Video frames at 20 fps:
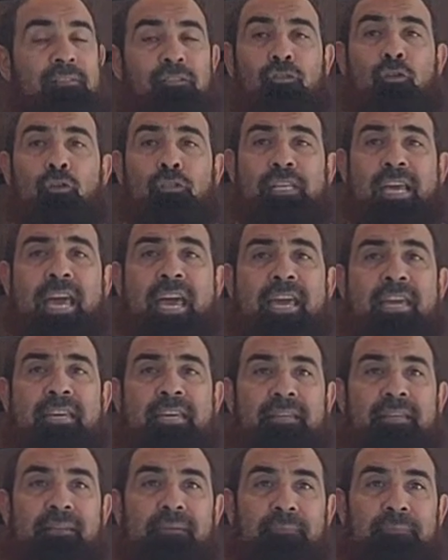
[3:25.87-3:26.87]

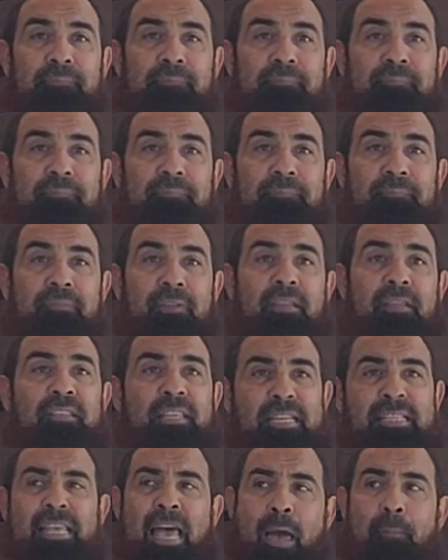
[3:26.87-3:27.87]
Today,
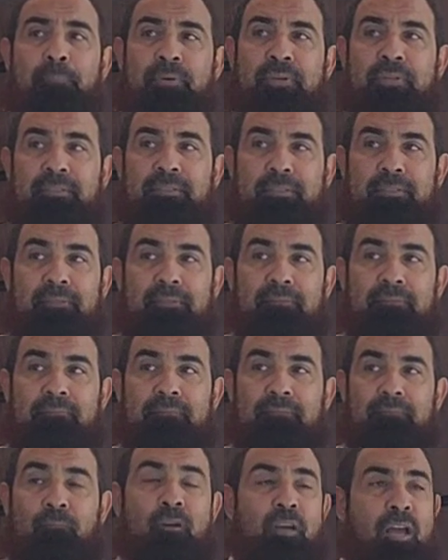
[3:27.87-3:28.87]
this happened.
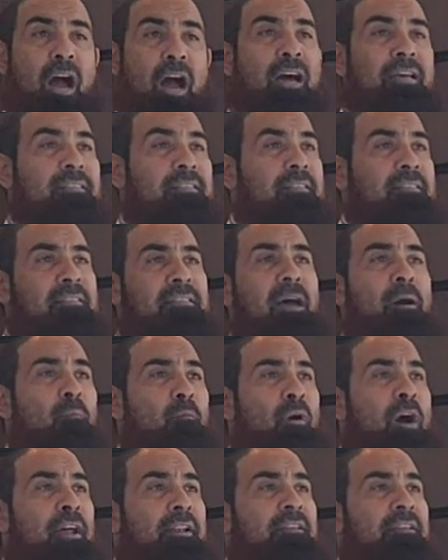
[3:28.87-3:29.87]
We ask
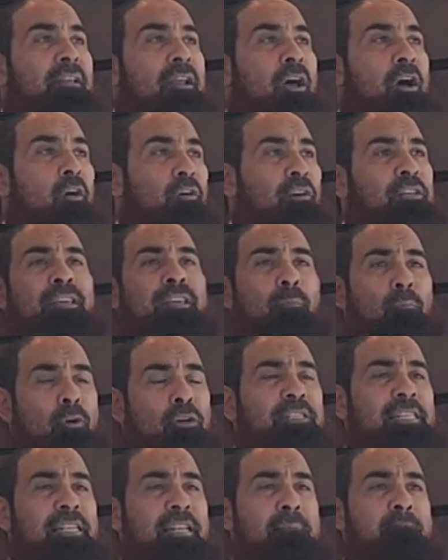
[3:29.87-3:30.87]
someone who is a
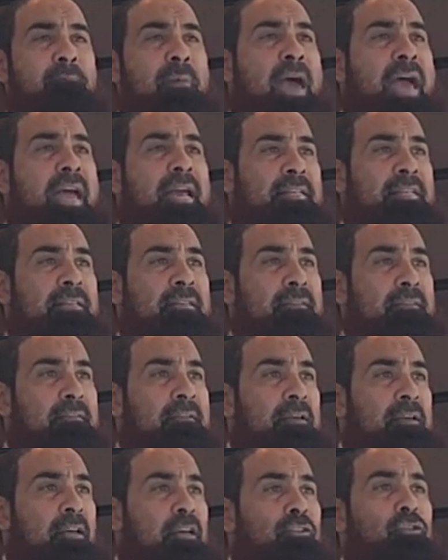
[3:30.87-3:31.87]
Muslim man
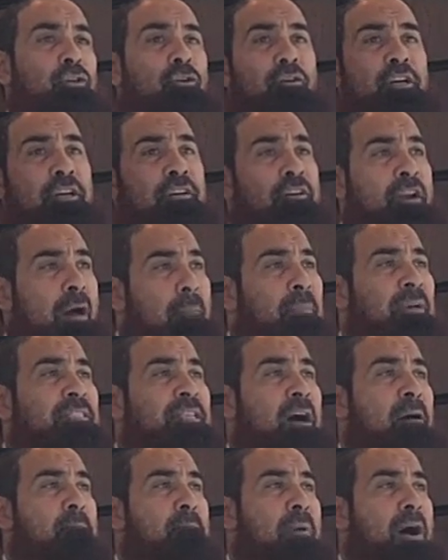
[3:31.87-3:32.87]
during
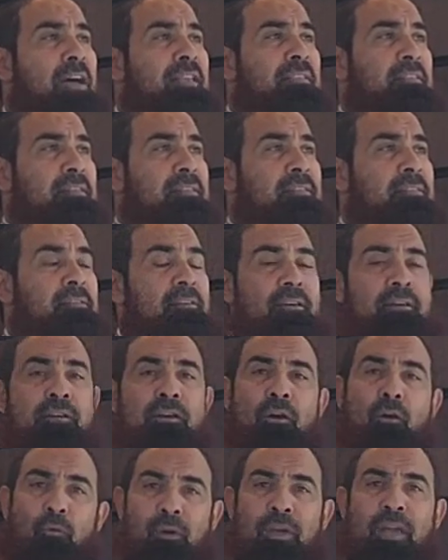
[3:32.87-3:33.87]
Ramadan months,
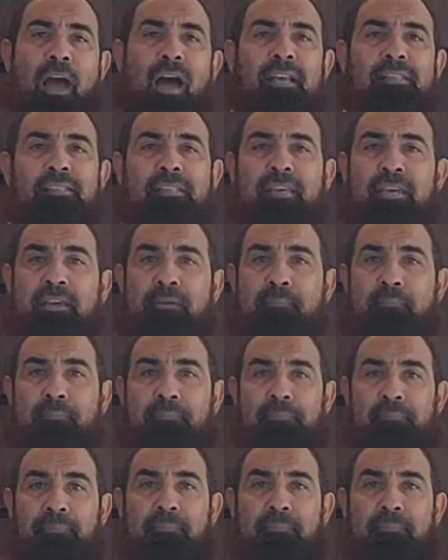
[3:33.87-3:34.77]
we ask him,